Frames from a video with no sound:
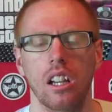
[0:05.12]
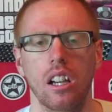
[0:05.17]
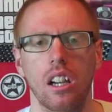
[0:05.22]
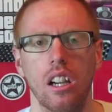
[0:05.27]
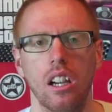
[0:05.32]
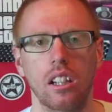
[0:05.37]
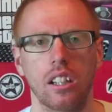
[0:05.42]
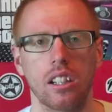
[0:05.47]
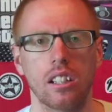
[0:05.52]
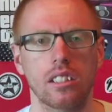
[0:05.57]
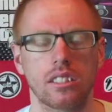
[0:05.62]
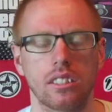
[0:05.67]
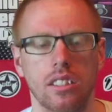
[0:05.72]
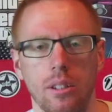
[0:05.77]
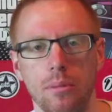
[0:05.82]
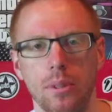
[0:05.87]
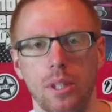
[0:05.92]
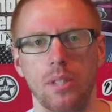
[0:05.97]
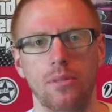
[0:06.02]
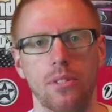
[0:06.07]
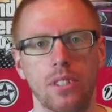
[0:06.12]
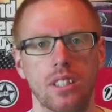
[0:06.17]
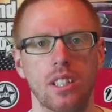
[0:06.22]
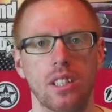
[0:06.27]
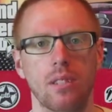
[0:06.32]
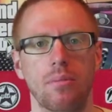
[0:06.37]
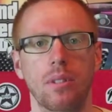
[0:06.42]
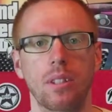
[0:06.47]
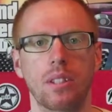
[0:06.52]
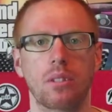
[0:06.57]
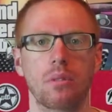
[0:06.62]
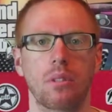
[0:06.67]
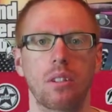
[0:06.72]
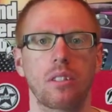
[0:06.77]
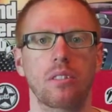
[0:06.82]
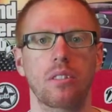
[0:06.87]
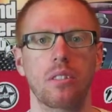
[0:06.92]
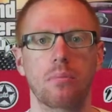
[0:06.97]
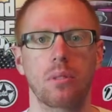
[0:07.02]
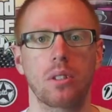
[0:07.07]
Hi guys, Toby here for
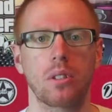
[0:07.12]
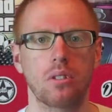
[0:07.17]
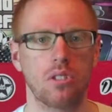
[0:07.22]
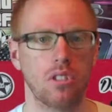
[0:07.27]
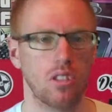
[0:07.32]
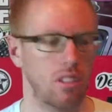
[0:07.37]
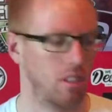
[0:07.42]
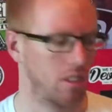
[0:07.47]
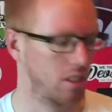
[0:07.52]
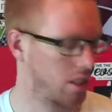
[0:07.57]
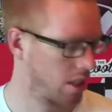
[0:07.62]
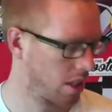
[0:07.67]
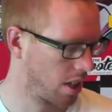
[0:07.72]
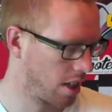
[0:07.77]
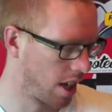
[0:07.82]
TP23 Productions.